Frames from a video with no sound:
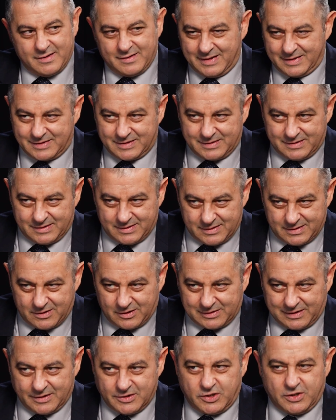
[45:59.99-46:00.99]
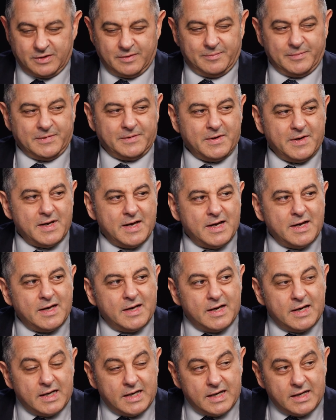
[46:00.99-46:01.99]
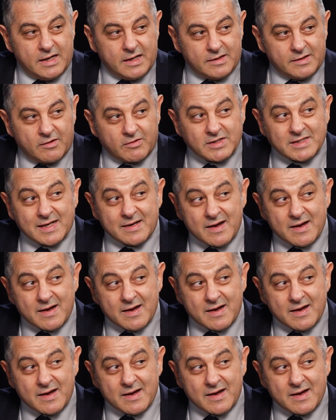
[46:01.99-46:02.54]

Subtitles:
That's not legitimate. There is